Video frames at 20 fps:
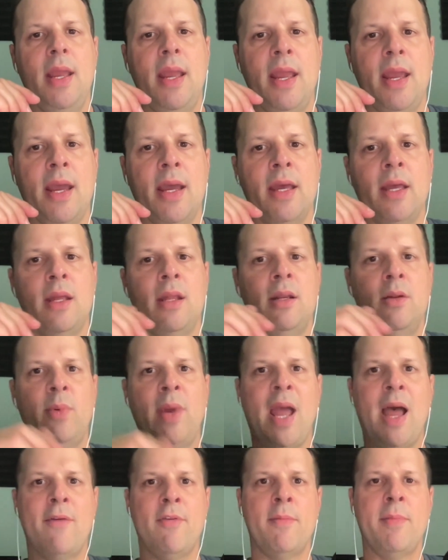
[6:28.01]
and
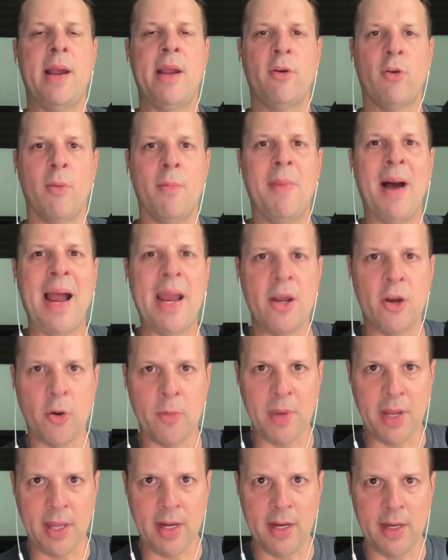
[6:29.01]
we have a
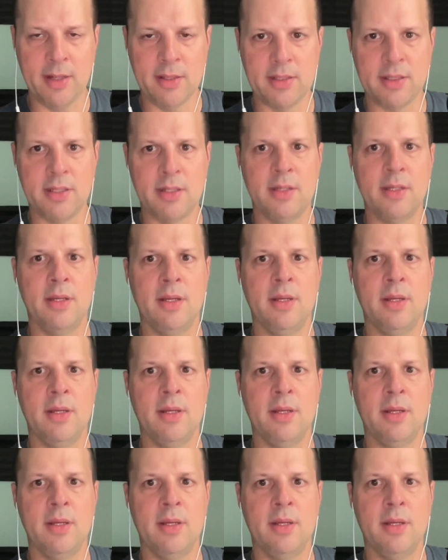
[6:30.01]
microbiome in it